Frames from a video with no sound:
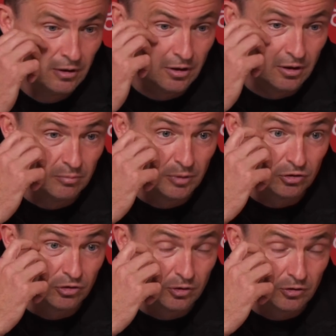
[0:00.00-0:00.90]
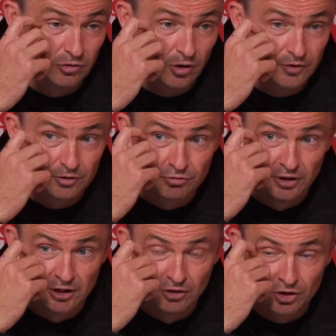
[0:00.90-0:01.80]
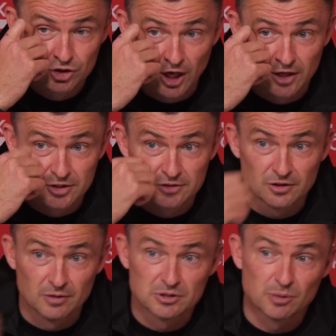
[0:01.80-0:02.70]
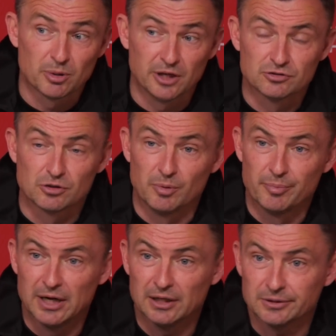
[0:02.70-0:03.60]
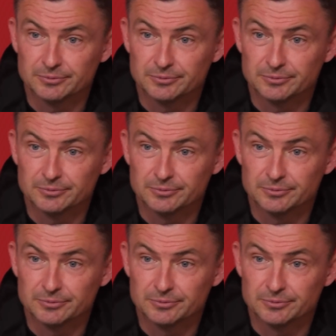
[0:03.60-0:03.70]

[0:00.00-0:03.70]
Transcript: Because nothing's really going to change in terms of the players coming back.